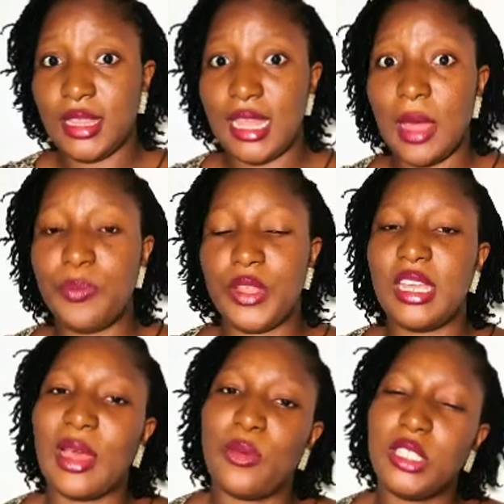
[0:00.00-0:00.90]
that
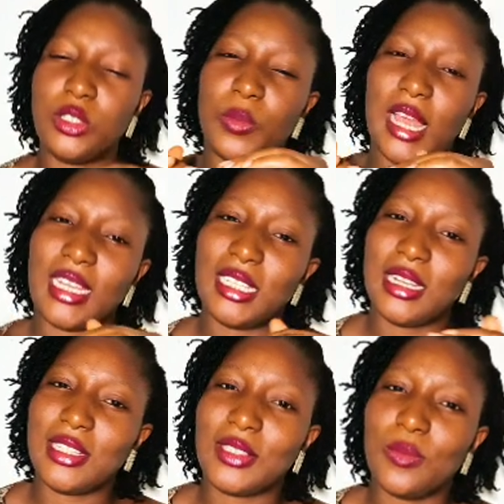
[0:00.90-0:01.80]
big. I want it to be
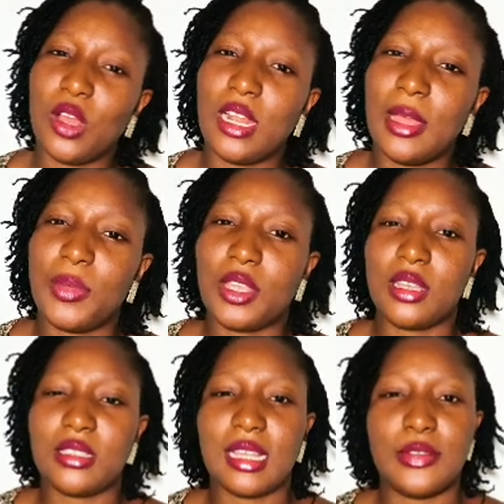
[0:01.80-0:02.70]
actually smaller
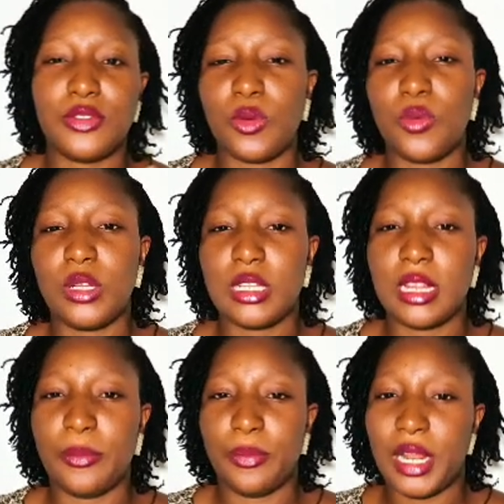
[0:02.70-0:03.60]
because I don't want them